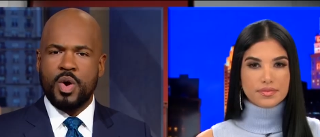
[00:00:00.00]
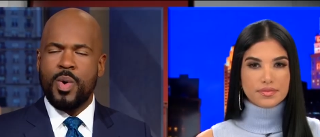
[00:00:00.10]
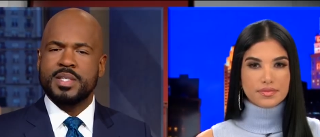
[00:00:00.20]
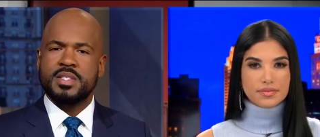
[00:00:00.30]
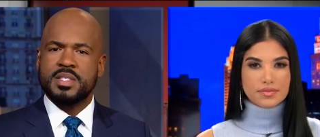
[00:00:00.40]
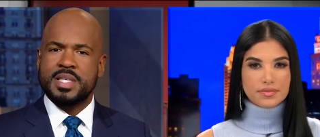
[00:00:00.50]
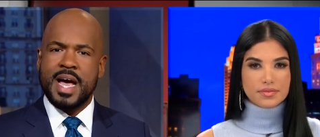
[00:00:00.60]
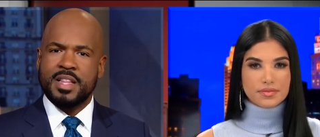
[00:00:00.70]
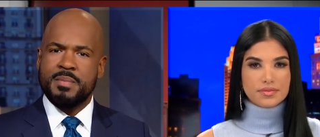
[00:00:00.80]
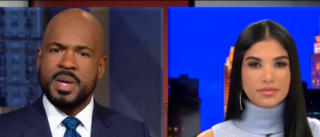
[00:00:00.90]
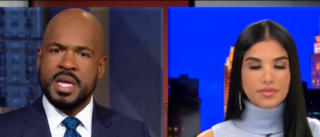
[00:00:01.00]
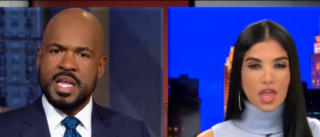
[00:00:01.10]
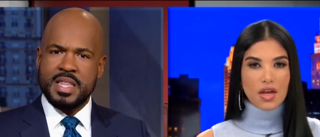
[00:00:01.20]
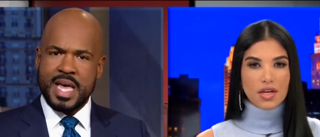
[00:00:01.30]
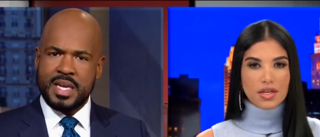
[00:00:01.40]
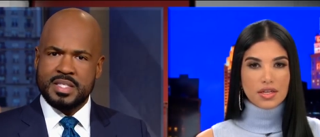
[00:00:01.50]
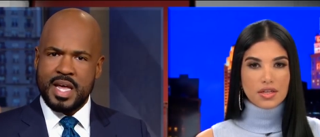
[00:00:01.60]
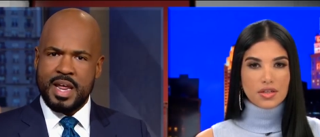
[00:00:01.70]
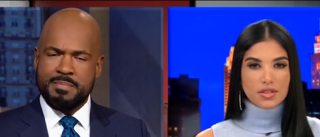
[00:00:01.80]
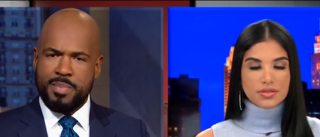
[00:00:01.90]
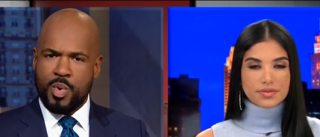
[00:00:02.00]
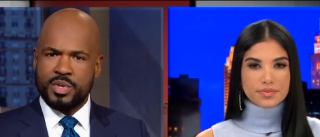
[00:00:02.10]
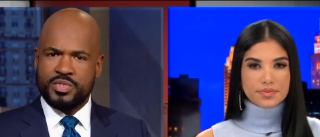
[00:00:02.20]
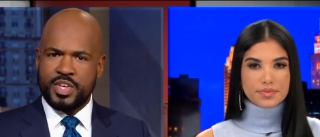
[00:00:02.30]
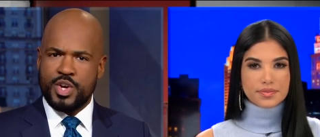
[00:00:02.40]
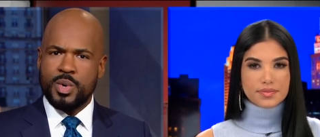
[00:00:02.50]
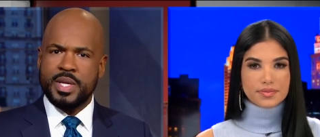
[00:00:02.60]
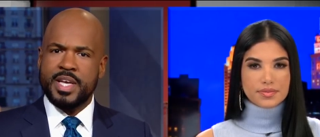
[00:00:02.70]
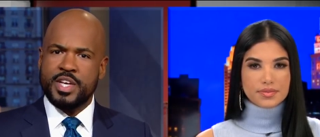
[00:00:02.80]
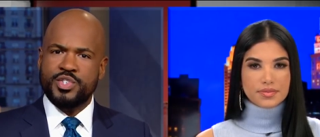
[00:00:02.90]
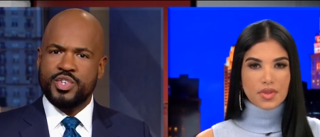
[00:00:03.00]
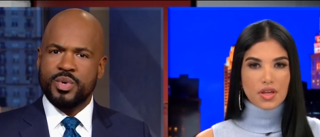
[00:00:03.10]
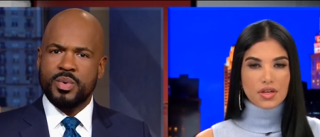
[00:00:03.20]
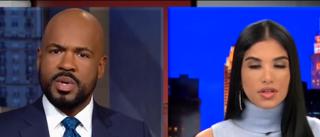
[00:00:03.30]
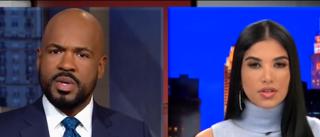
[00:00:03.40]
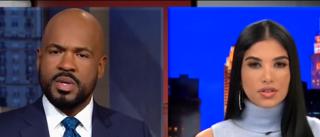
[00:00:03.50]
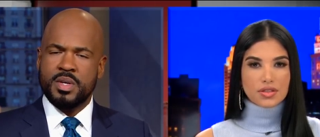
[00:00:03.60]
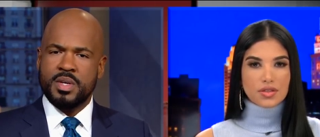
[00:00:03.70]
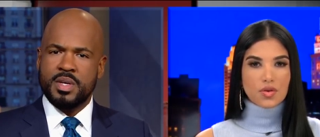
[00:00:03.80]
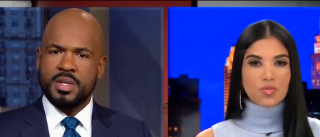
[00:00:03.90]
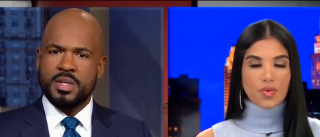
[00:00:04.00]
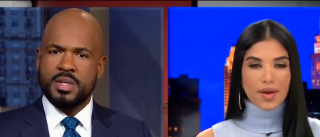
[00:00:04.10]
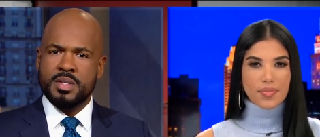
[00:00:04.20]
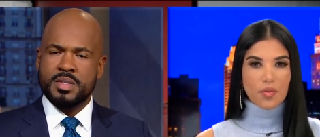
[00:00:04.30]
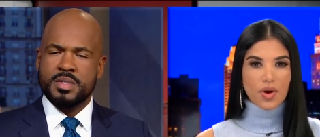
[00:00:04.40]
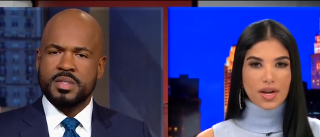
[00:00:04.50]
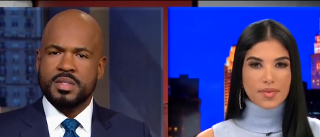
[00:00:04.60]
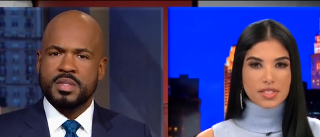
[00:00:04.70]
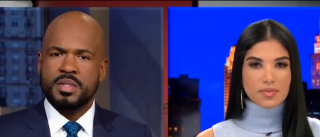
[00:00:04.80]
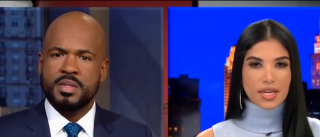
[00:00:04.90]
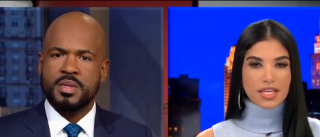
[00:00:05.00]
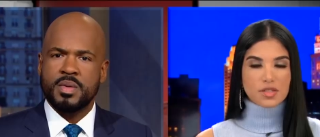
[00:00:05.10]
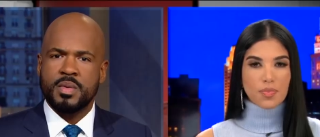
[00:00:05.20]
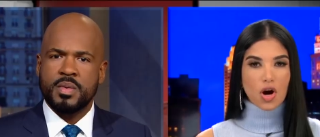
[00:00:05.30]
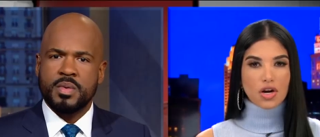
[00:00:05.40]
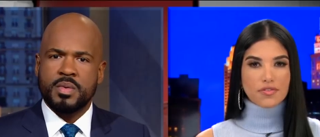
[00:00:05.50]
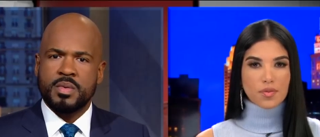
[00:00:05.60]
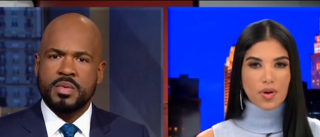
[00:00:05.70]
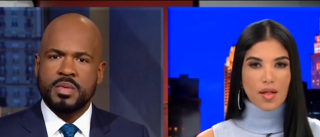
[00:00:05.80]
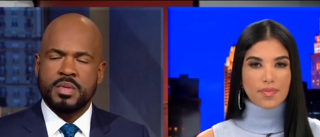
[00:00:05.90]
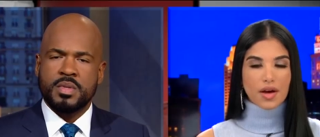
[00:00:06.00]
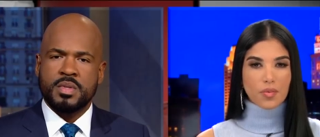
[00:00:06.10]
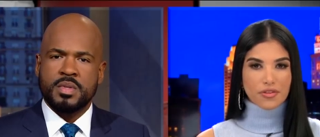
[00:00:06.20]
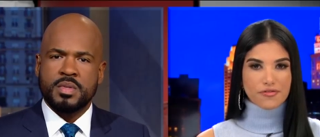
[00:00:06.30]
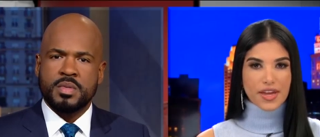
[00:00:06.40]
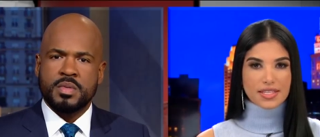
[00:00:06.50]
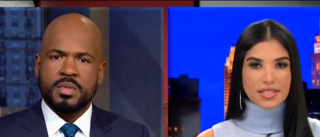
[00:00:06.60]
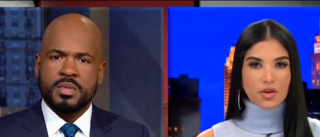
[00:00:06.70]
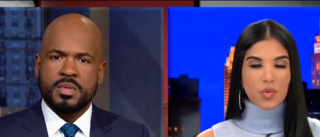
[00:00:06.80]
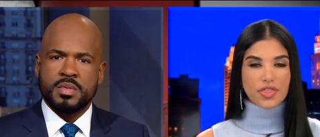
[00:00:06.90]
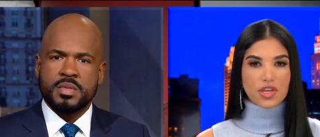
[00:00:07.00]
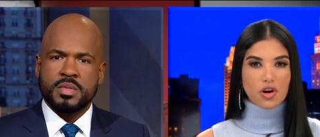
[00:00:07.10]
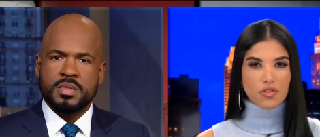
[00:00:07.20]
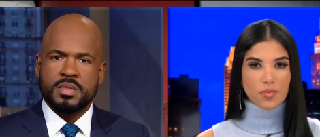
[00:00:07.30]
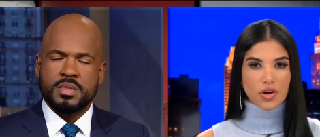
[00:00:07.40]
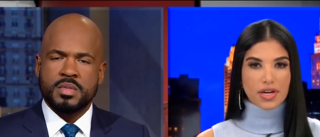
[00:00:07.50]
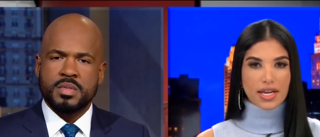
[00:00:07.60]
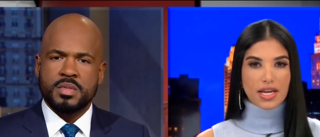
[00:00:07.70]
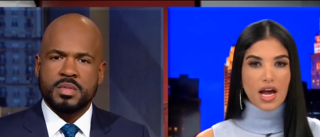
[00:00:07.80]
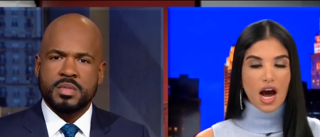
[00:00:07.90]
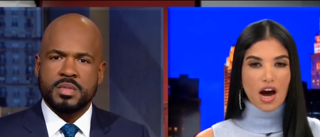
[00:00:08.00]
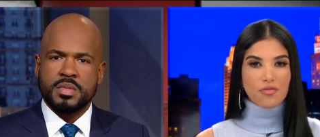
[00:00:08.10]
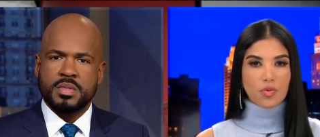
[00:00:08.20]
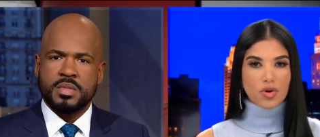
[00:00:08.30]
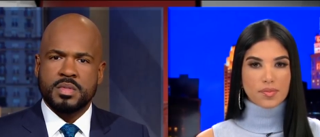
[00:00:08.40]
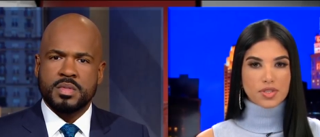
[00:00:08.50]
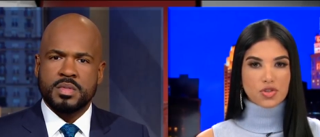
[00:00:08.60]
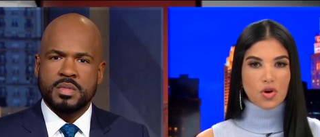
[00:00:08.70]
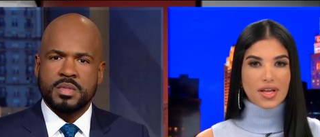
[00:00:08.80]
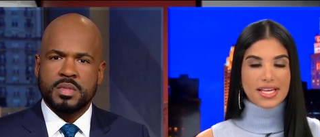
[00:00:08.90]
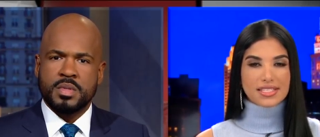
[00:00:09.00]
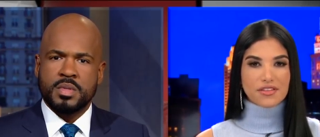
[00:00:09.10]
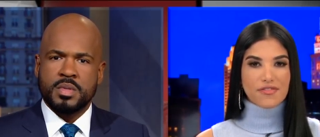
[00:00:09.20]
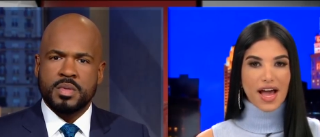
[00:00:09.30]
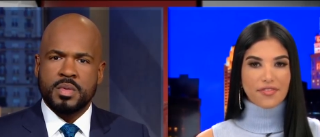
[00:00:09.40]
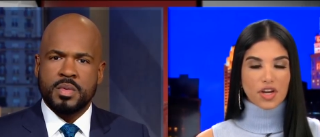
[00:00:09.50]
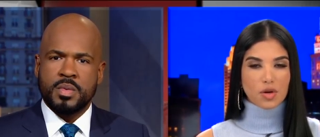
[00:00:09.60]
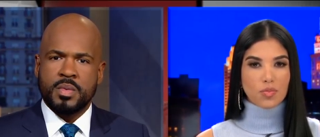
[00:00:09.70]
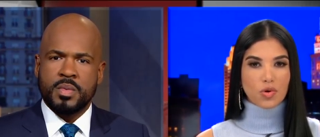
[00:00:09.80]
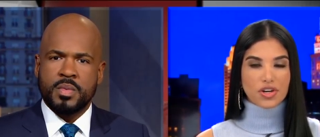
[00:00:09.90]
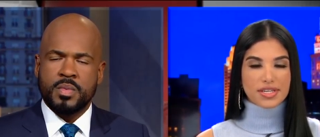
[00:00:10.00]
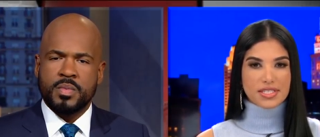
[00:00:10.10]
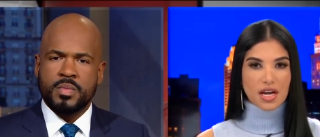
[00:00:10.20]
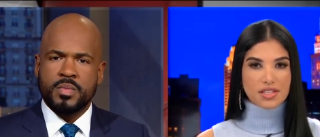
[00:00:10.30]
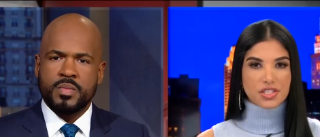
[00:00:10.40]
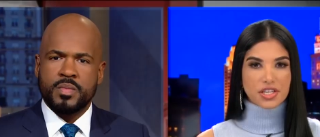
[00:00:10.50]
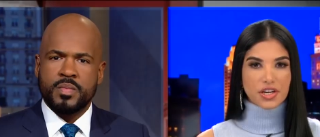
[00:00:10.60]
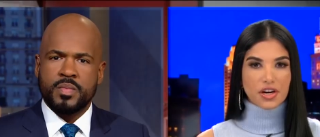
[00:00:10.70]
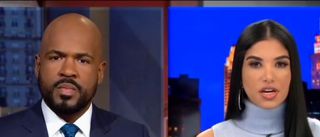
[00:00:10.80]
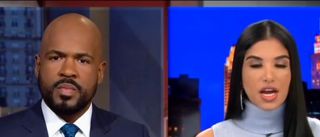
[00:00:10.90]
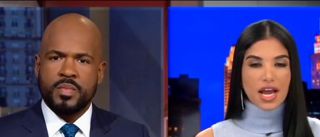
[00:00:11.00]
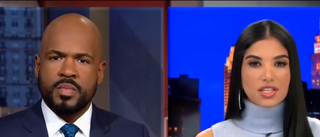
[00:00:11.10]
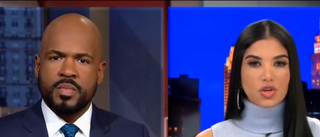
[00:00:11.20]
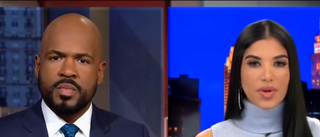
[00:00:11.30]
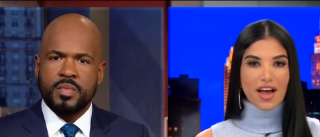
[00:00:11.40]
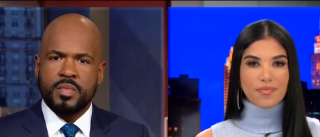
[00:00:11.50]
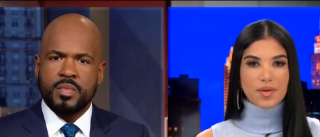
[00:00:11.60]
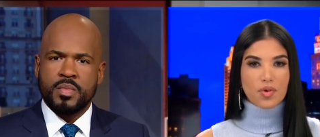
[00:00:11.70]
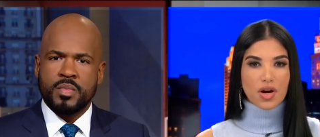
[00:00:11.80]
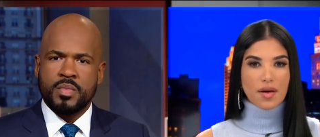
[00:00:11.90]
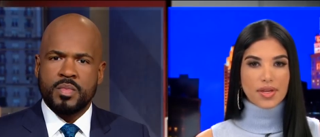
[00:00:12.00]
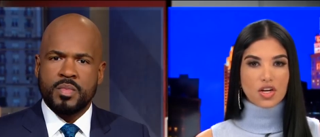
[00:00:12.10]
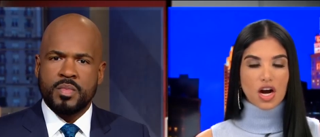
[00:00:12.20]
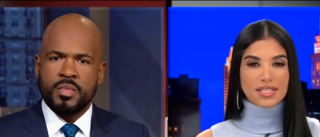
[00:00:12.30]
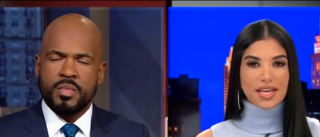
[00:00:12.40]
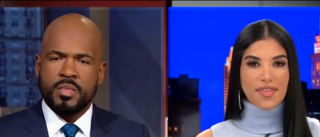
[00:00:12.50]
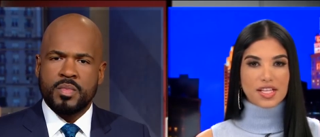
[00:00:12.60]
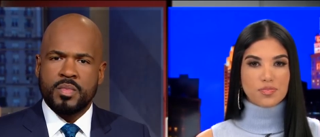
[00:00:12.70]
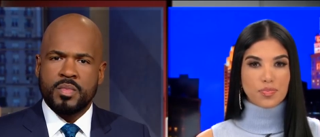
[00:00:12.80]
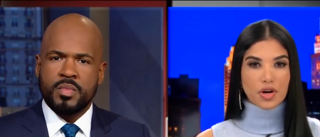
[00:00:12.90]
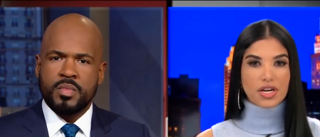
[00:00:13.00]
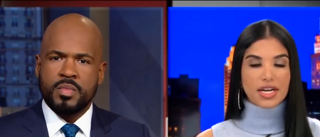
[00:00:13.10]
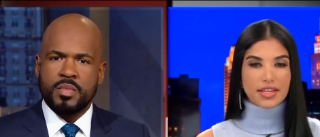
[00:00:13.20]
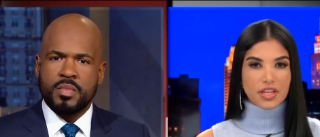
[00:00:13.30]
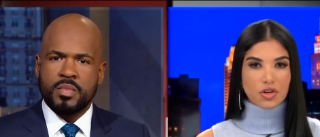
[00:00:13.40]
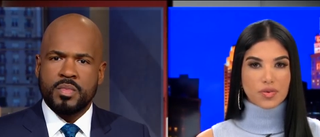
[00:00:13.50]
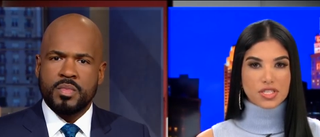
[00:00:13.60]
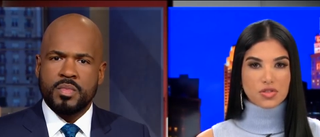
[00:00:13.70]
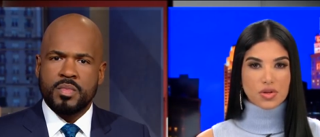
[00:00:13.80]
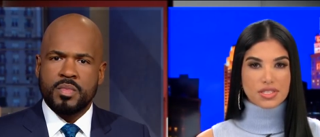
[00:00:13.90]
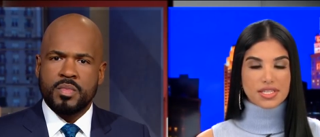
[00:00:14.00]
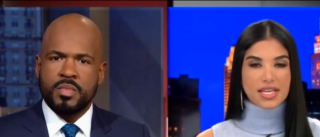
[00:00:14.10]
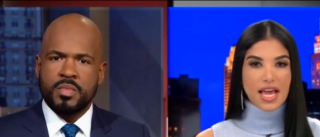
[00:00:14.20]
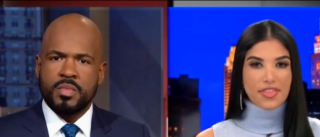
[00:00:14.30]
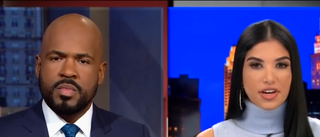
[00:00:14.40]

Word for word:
Speaker 1: request asylum, that is not a border security issue. Right, but what I'm explaining is part of the problem that we're facing with the overburdening of Border Patrol is the fact that our border is not secure. And so we have people coming across, and that's burdening their resources,